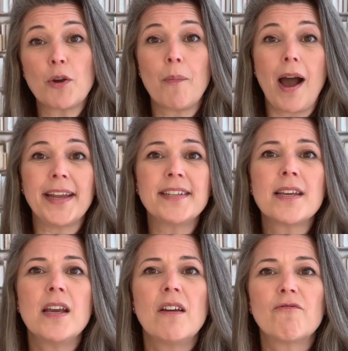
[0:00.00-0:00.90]
your mind,
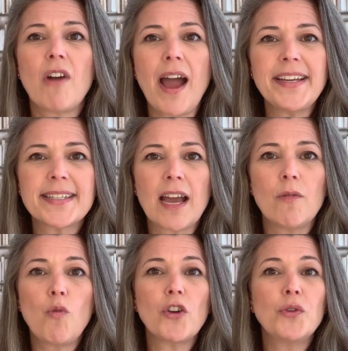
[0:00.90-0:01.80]
write
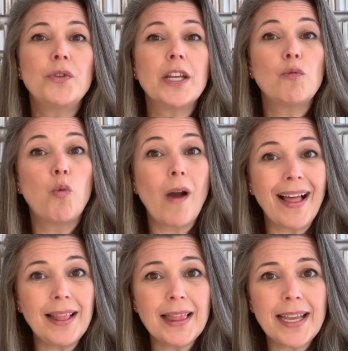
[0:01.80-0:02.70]
down what you did
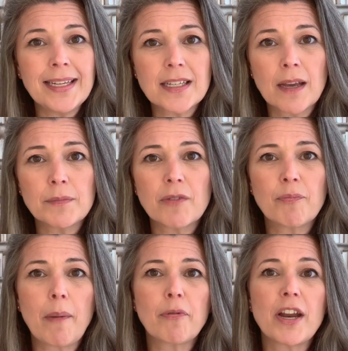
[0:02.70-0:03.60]
well in terms of
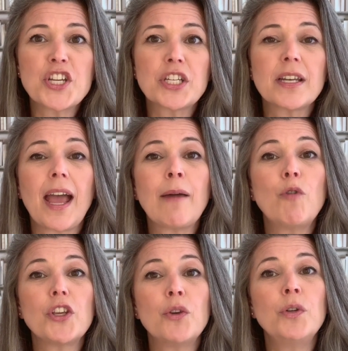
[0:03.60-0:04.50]
preparation and
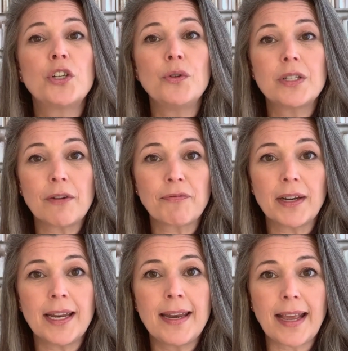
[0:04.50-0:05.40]
what you would do
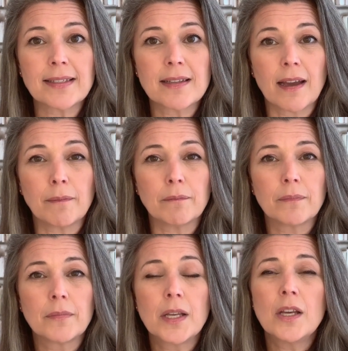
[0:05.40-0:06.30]
differently next time.
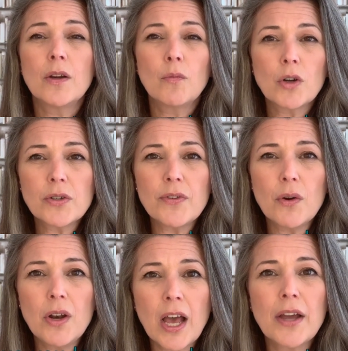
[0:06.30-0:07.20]
What have
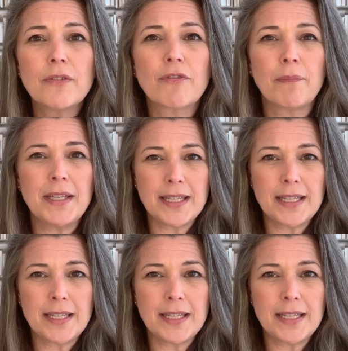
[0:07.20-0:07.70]
you learned from this